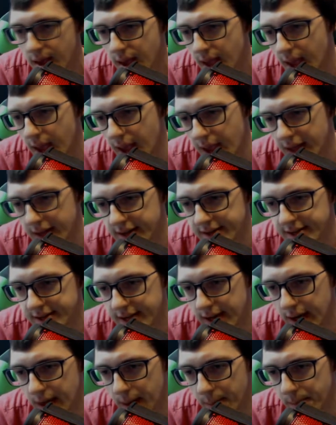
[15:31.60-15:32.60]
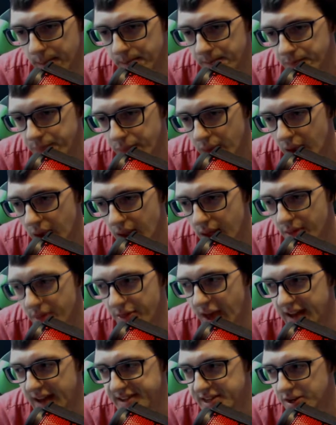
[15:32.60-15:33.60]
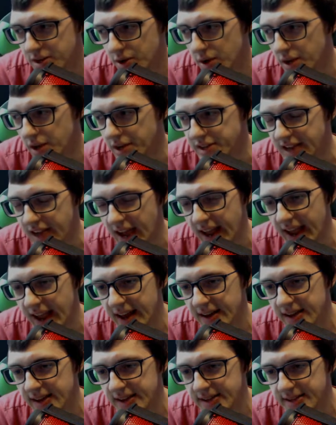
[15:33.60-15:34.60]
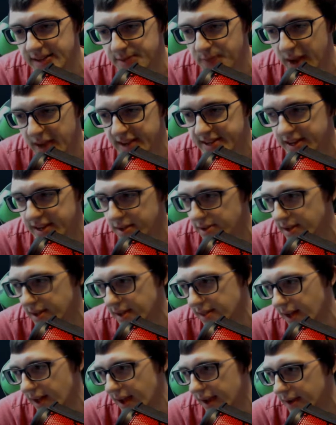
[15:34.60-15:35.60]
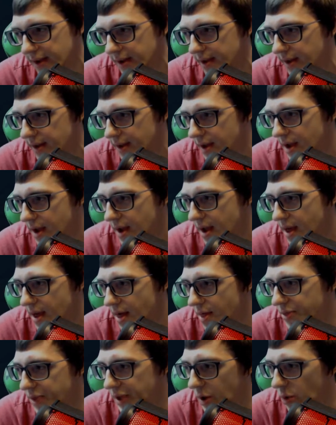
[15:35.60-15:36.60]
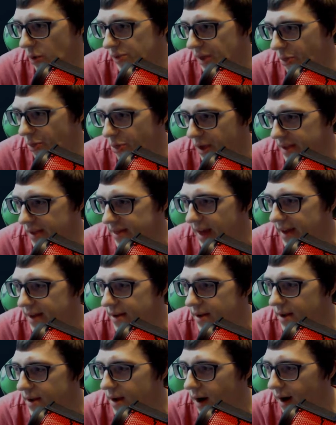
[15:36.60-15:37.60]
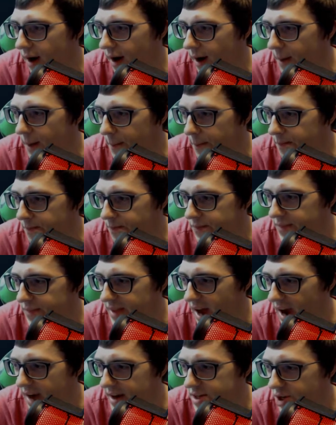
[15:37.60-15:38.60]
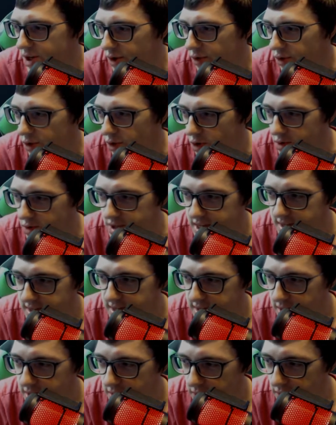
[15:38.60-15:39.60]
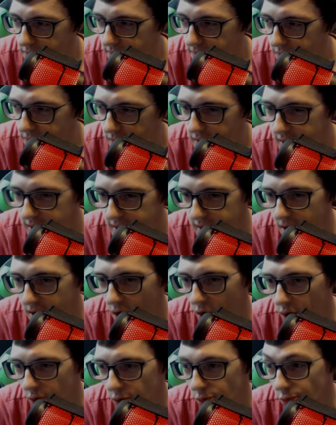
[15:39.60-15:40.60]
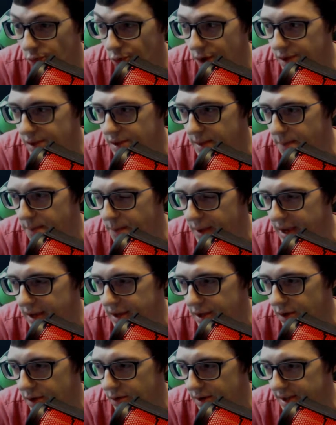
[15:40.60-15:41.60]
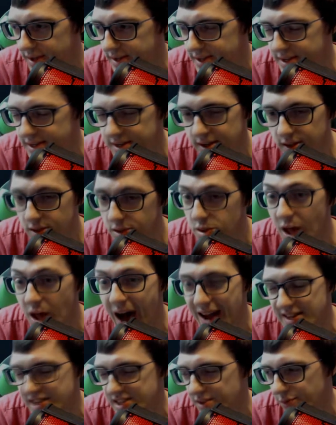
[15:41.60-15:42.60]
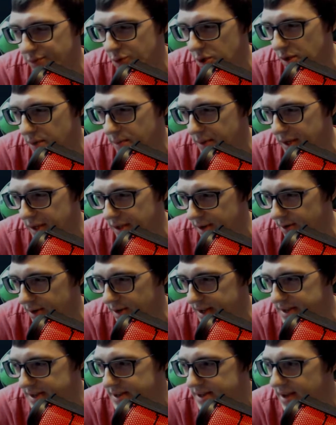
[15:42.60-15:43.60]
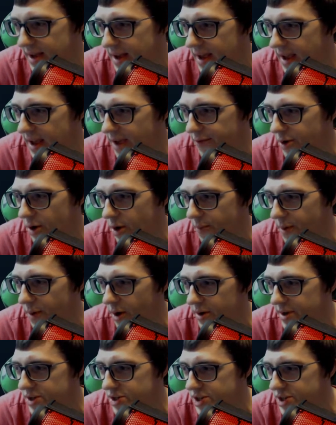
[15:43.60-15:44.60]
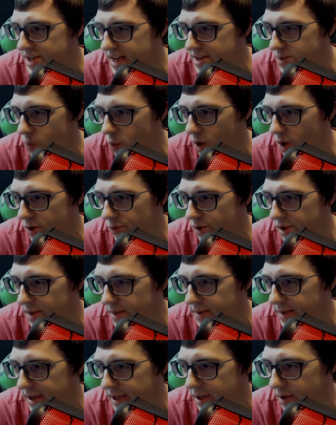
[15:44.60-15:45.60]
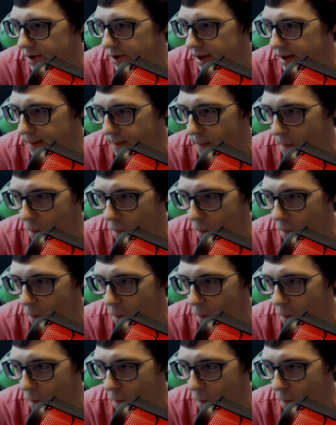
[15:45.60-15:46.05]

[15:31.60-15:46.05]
And Diana is basically like the only thing that Nocturne loses to are really big units. Lots of really big units. If your opponent just has 1 really big unit,